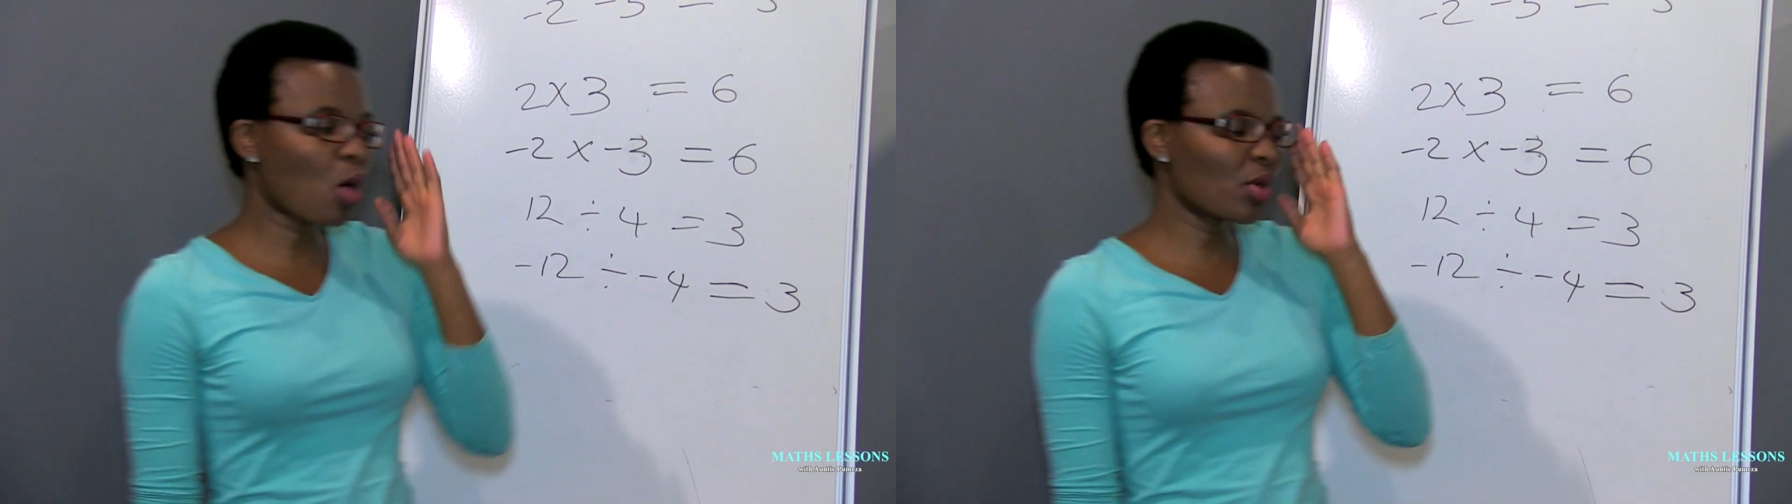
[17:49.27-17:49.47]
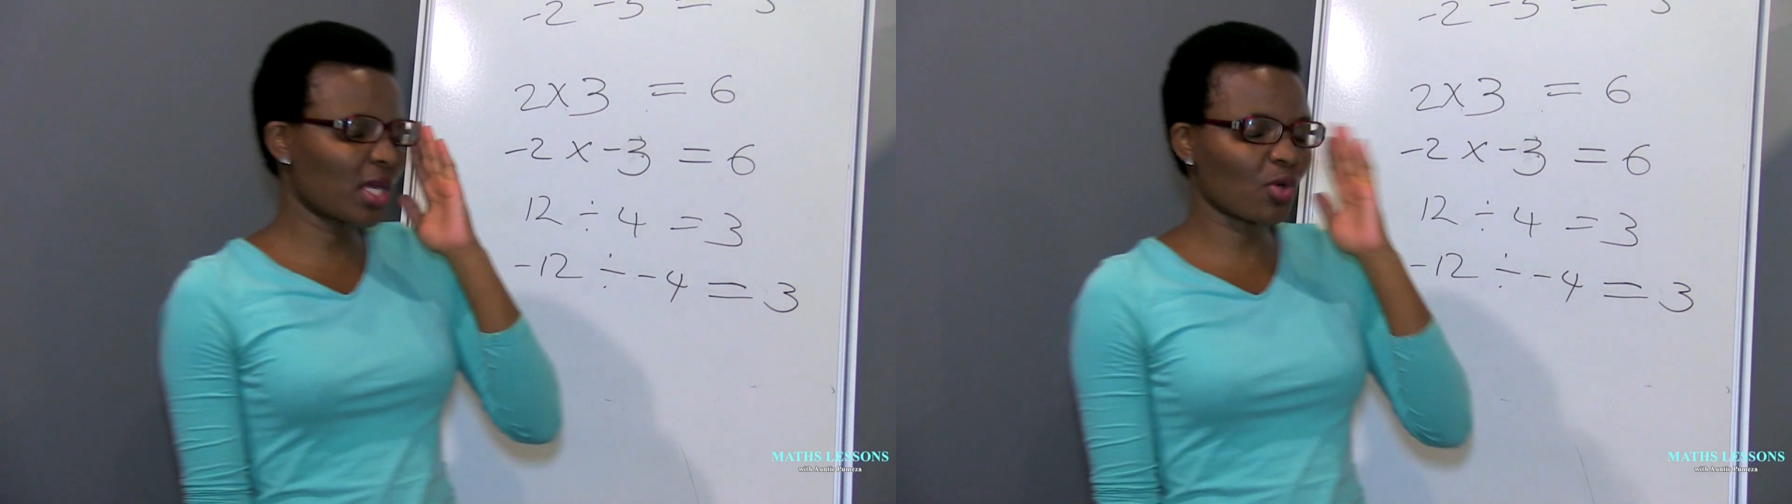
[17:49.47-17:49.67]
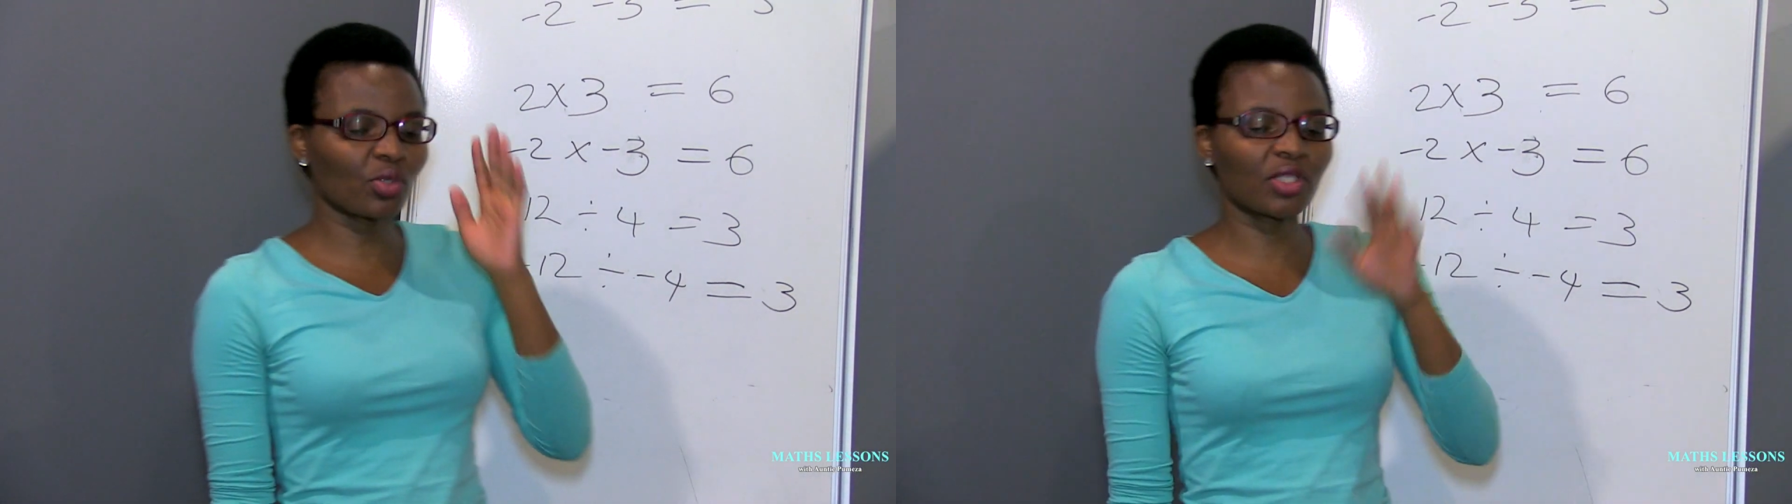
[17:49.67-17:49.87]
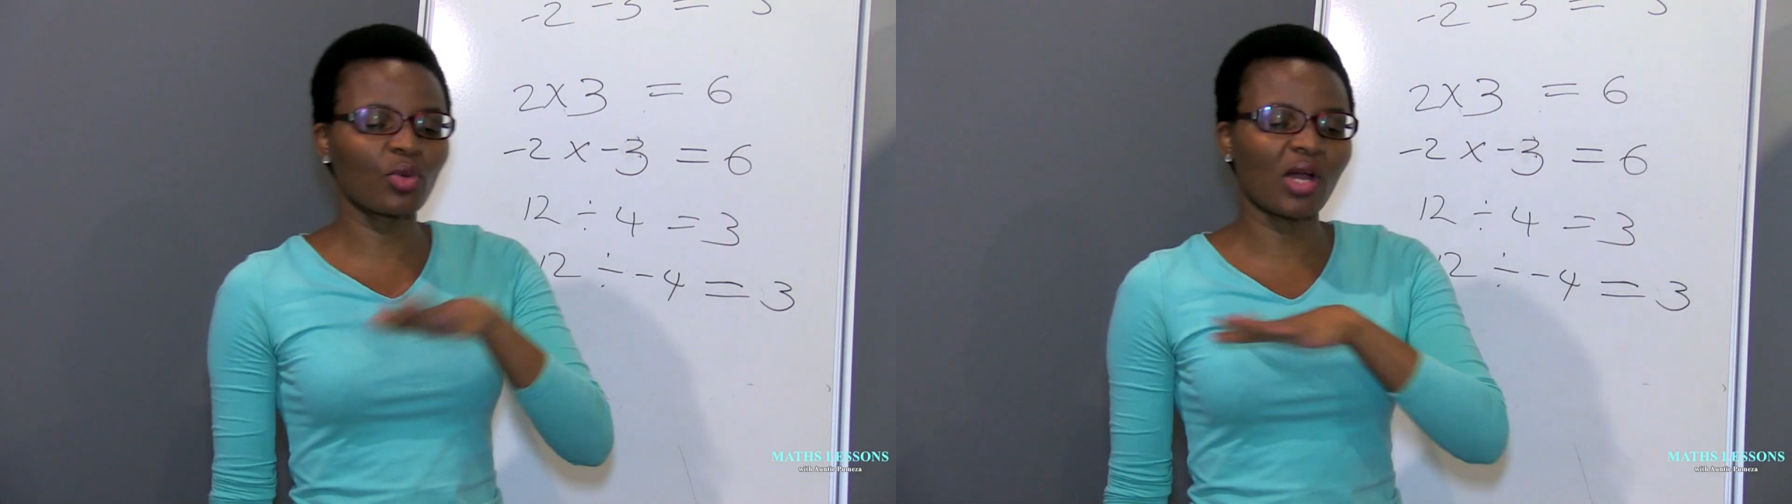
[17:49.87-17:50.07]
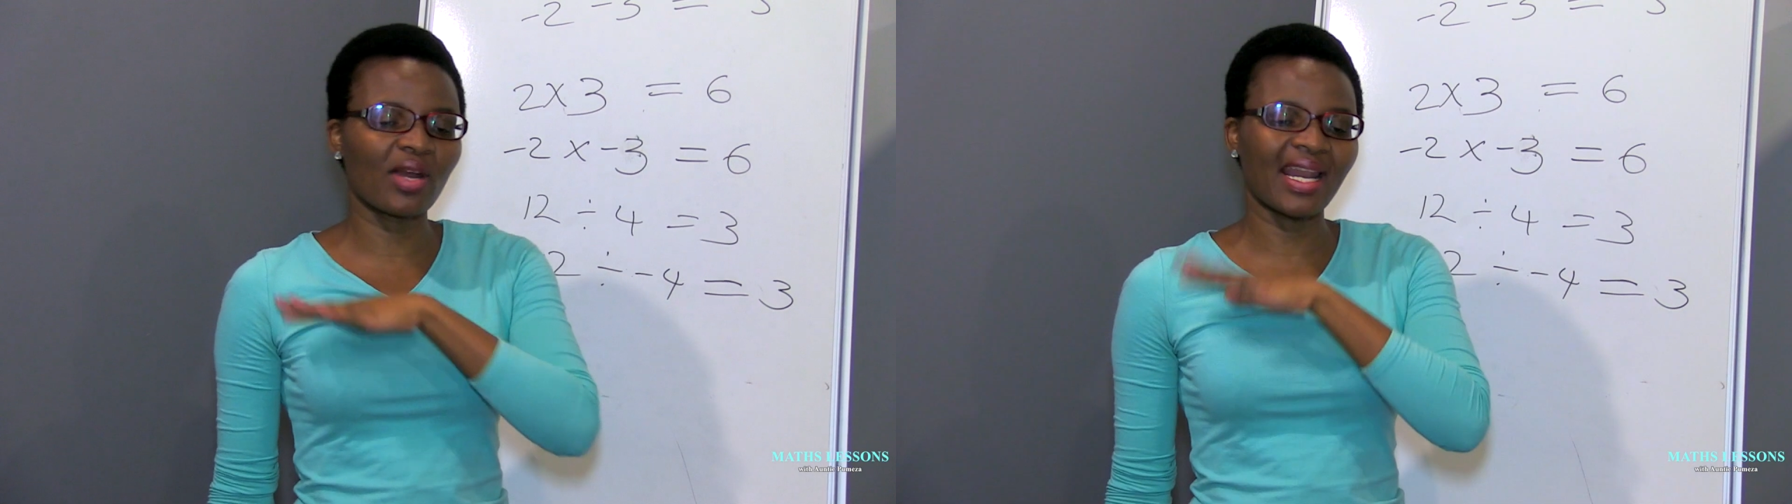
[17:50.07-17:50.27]
All the rules
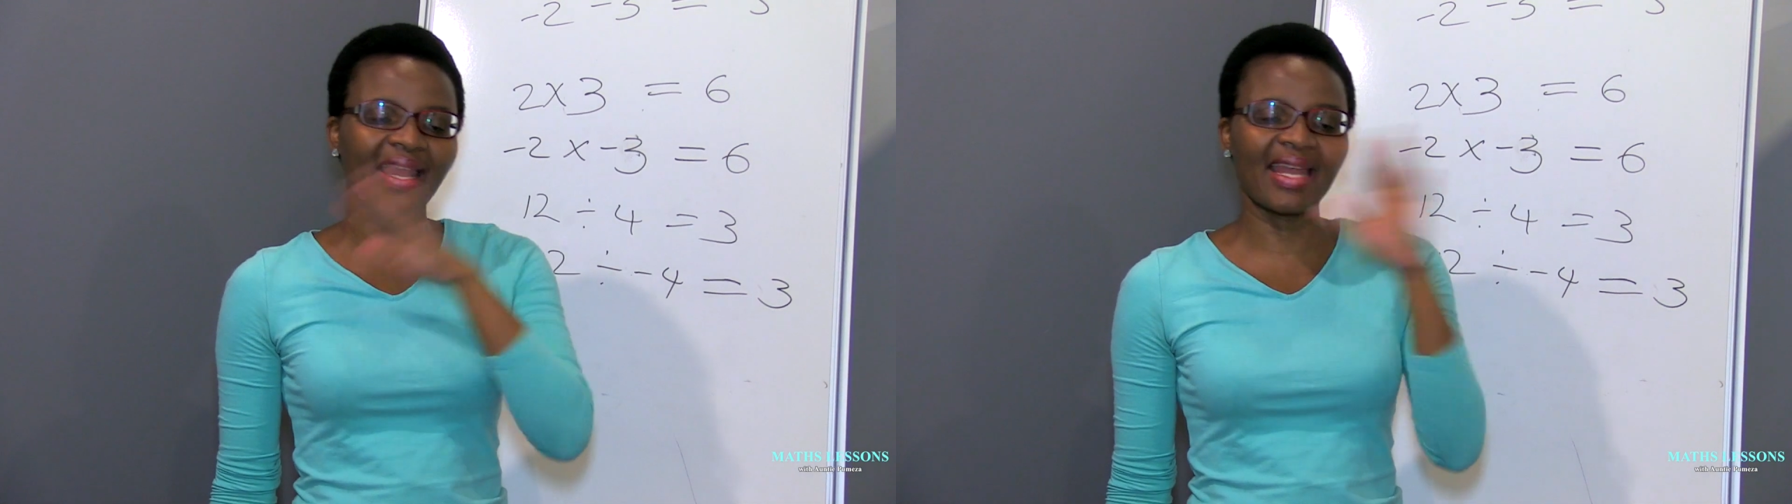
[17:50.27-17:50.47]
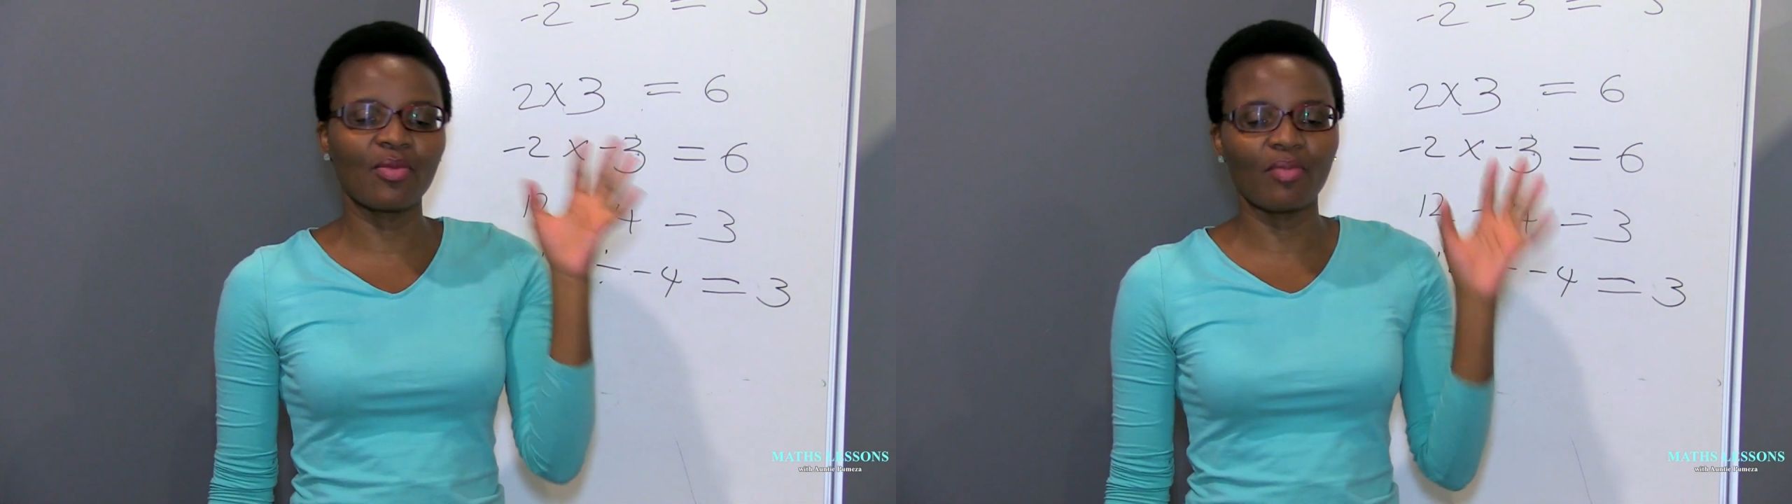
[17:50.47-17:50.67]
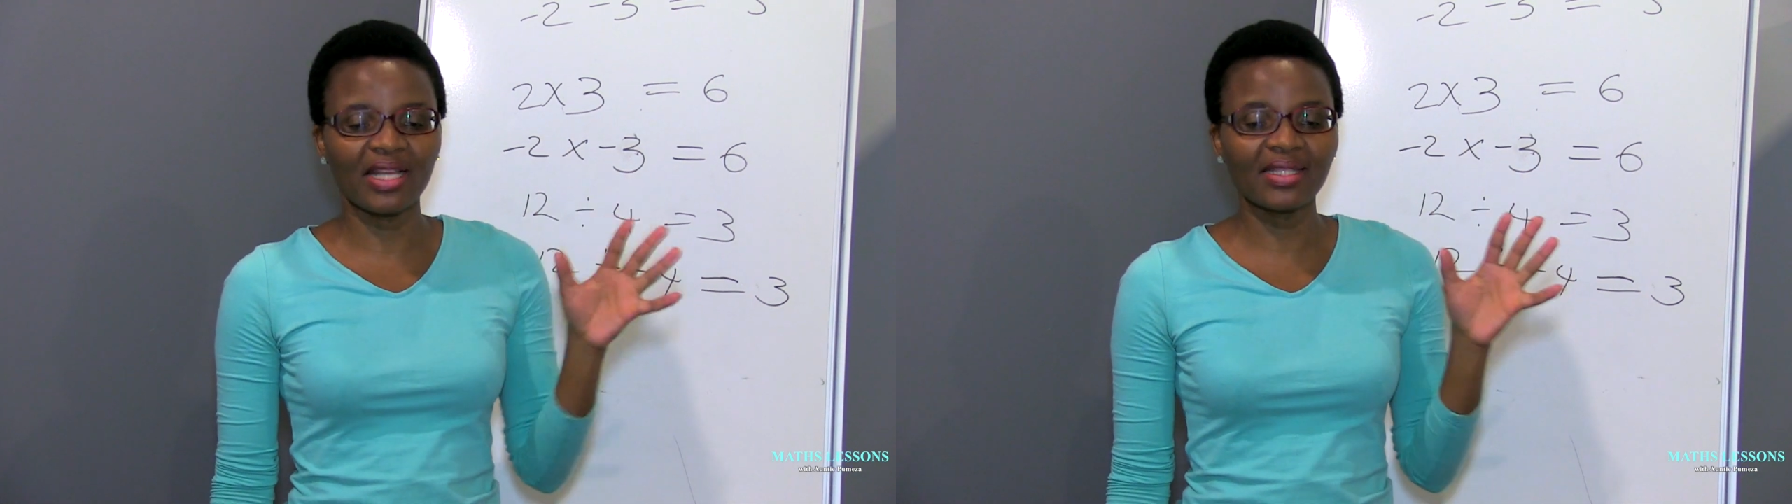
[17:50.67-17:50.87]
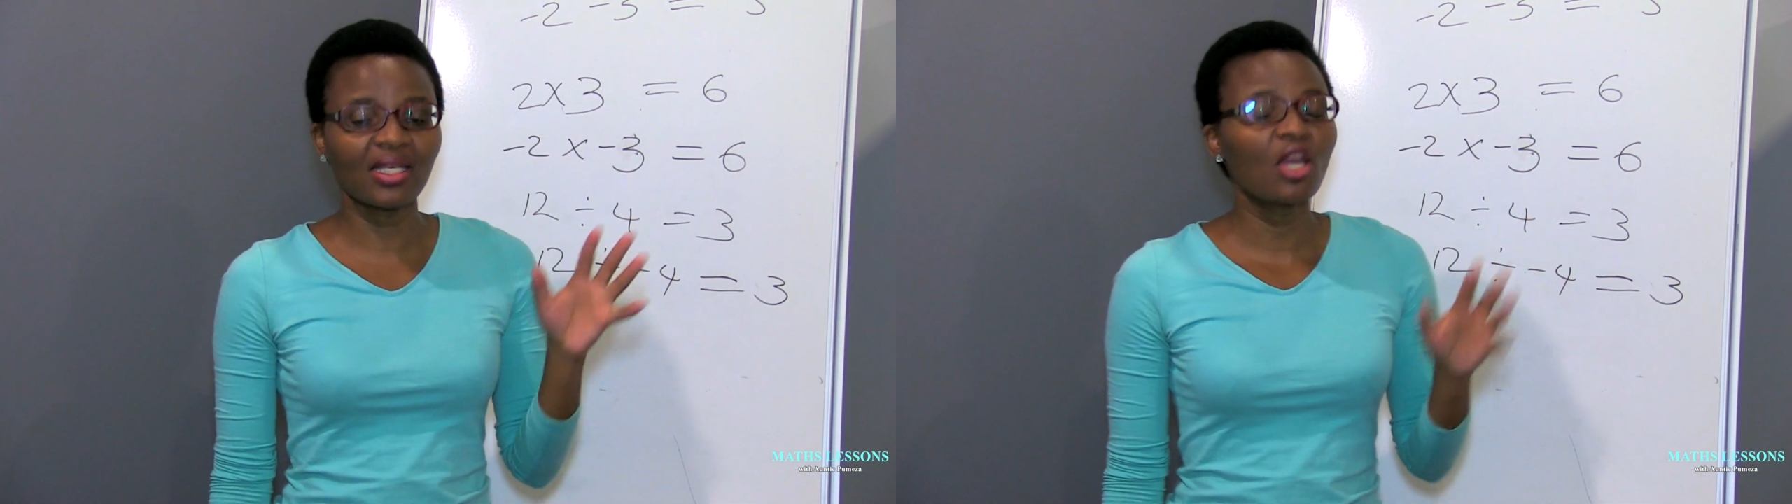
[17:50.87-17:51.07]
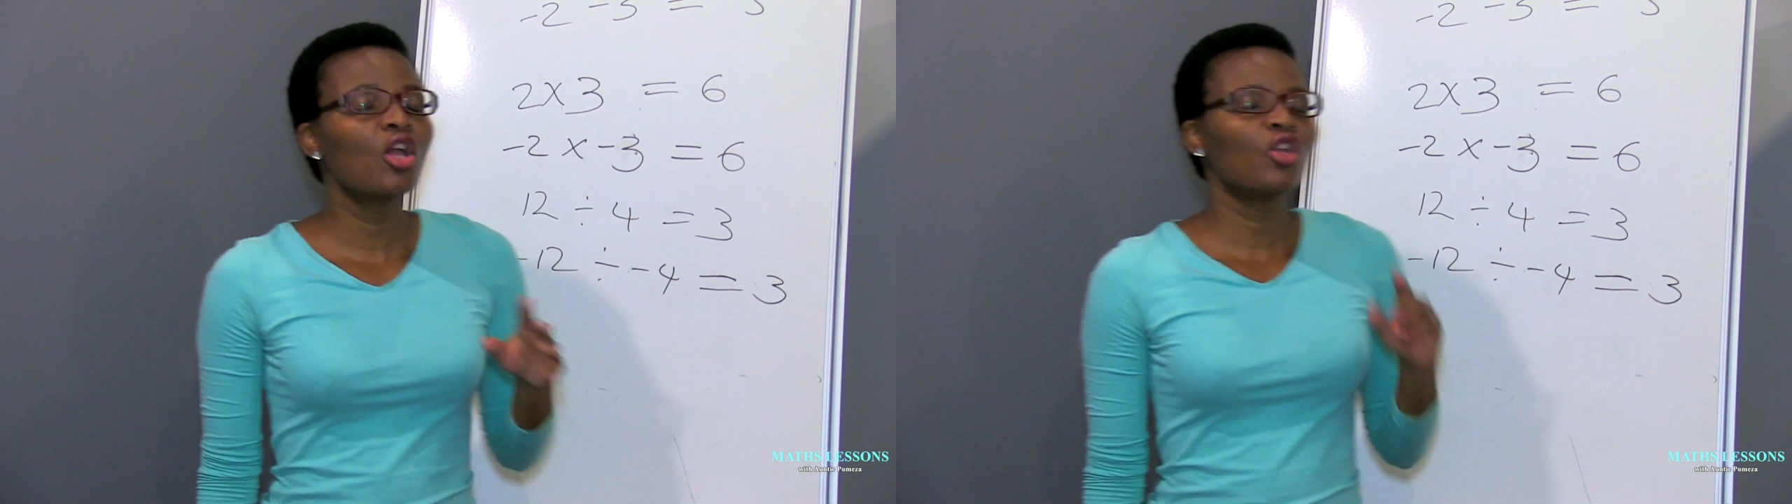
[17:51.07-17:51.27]
we are gonna learn in maths,